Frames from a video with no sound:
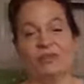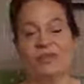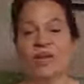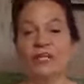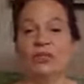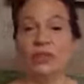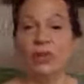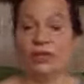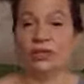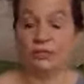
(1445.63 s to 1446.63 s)
But that's the
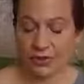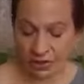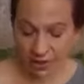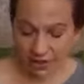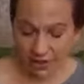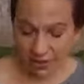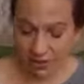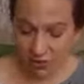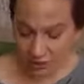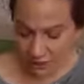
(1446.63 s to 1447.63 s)
Holy Spirit.
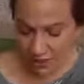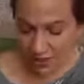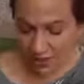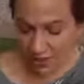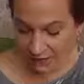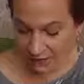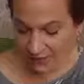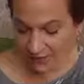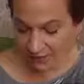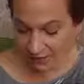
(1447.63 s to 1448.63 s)
So anyway,
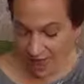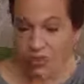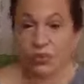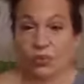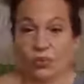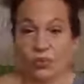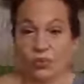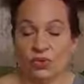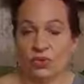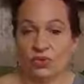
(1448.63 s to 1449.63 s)
that's how
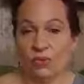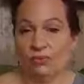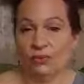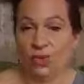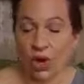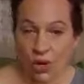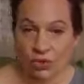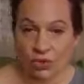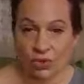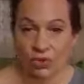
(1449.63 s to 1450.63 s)
the dreams
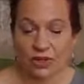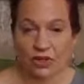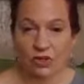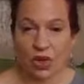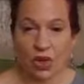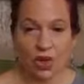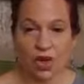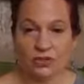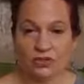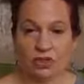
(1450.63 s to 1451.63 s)
go. I mean, there's all
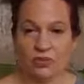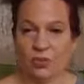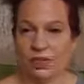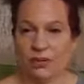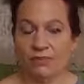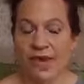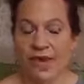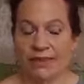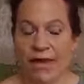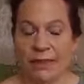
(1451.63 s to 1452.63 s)
kinds of dreams. We can
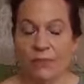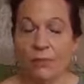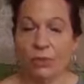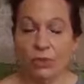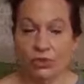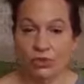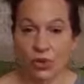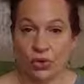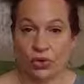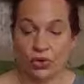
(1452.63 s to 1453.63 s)
unpack that more
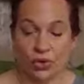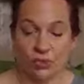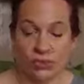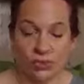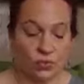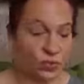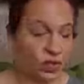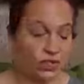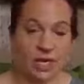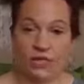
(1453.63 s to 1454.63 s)
so if you when
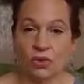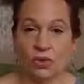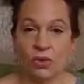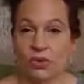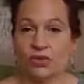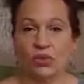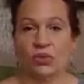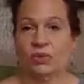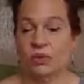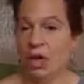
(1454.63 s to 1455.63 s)
you take the course.
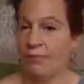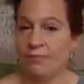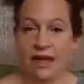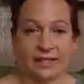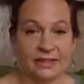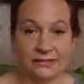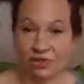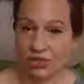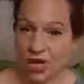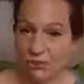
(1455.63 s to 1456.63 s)
We'll unpack the
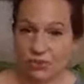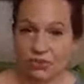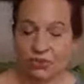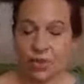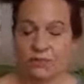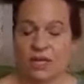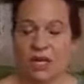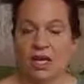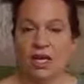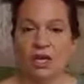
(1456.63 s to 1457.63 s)
different types of dreams
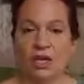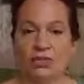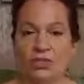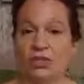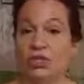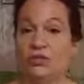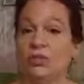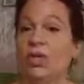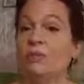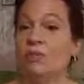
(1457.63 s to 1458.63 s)
and also the
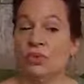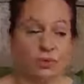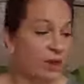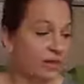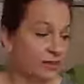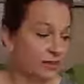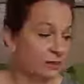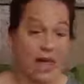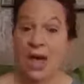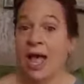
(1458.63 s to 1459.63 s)
different types of responses.
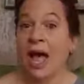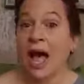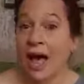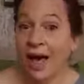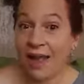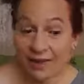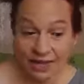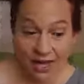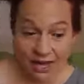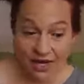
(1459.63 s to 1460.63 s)
But I
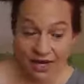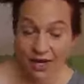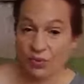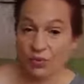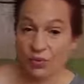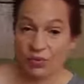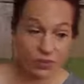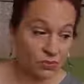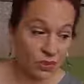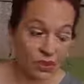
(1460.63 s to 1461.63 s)
thought um, would
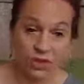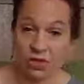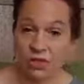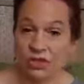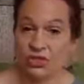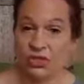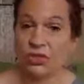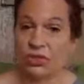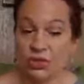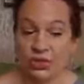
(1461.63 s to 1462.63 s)
be really good just to
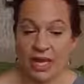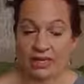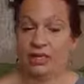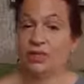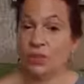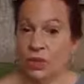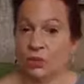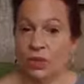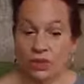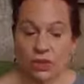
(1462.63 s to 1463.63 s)
look at this one
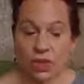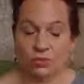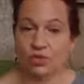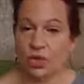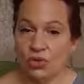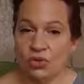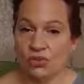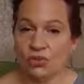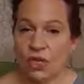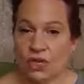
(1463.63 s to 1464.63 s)
with um,
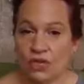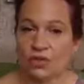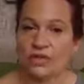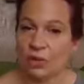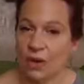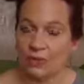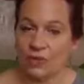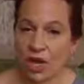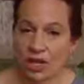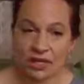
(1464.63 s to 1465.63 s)
Joseph so you could see what I'm
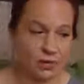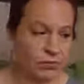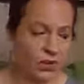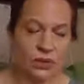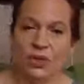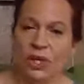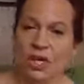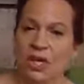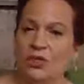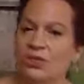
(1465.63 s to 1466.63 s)
talking about
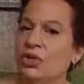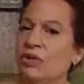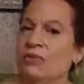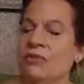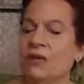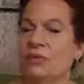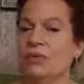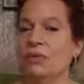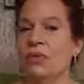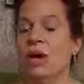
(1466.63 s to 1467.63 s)
in terms
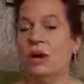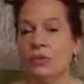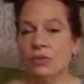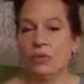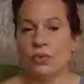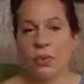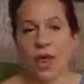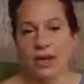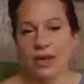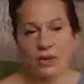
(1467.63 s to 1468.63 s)
of our
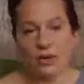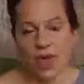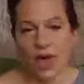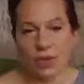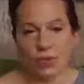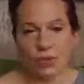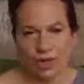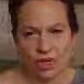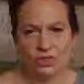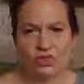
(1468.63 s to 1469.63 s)
why how, what
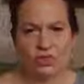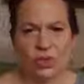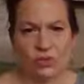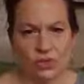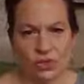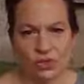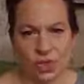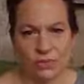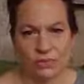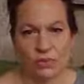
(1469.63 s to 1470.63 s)
God's doing with the
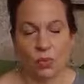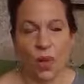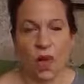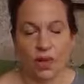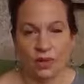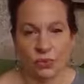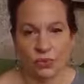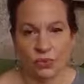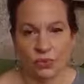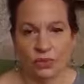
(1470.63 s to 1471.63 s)
dreams, why they're
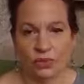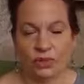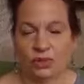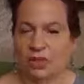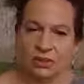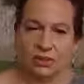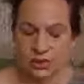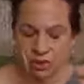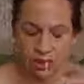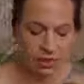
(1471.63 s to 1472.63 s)
important. Let's
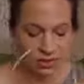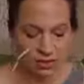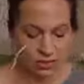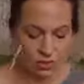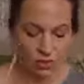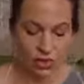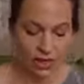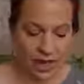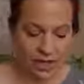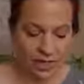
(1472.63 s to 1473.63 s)
just look at the story
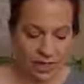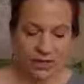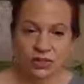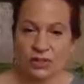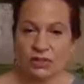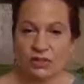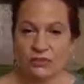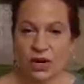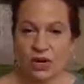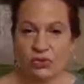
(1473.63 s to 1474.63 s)
again. So this is
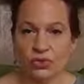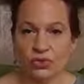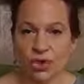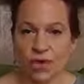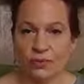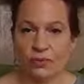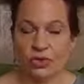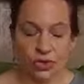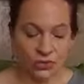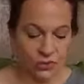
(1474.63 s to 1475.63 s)
Pharaoh's dream, and
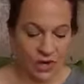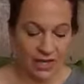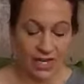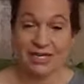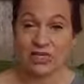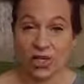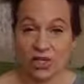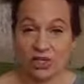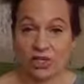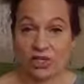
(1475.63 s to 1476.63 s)
you can find it in
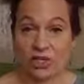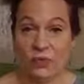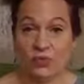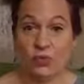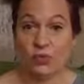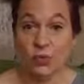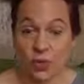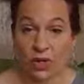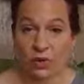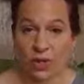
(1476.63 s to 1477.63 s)
Genesis chapter
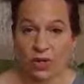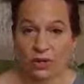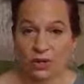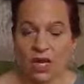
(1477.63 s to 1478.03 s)
41.